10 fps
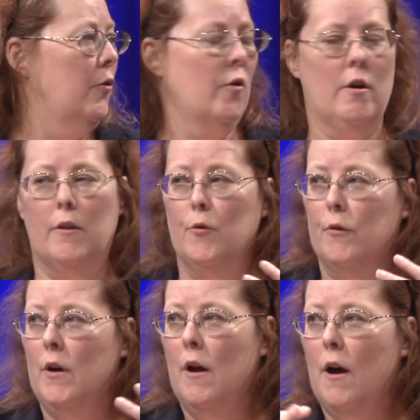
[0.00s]
or
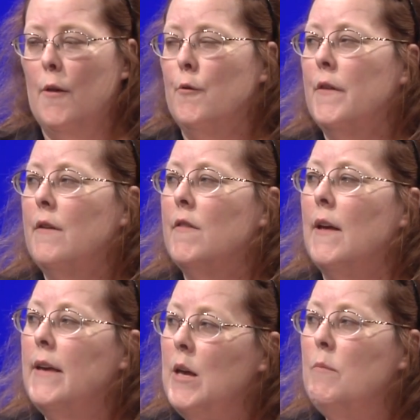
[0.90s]
other things
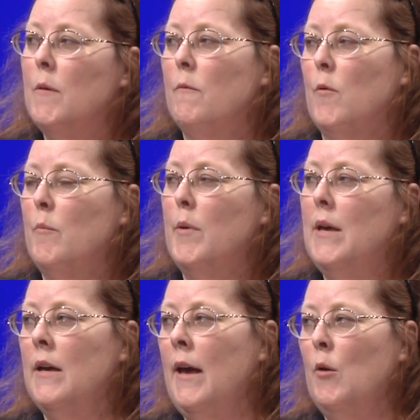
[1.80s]
that keep them from
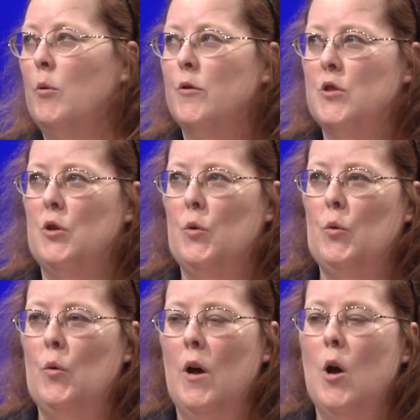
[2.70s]
being able
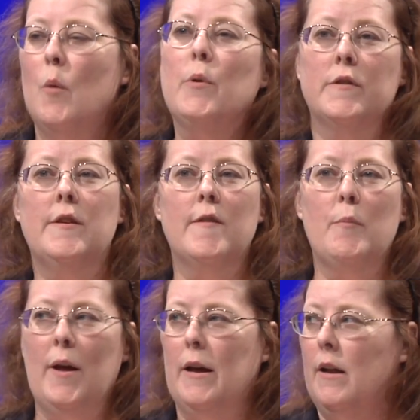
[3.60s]
to
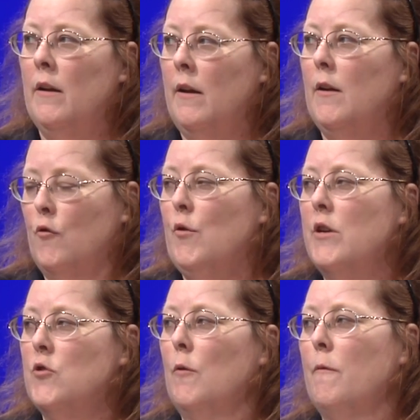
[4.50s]
participate in a
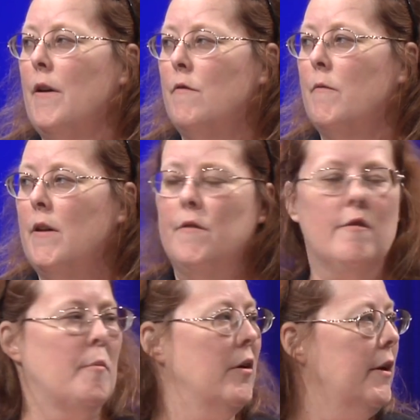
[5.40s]
traditional face-to-face
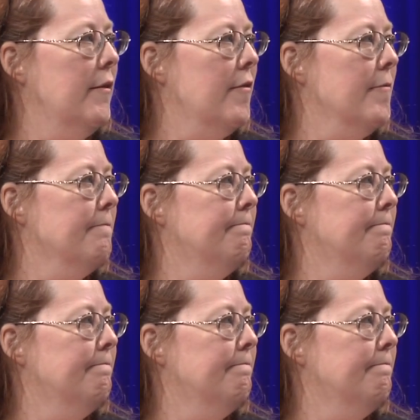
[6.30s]
experience.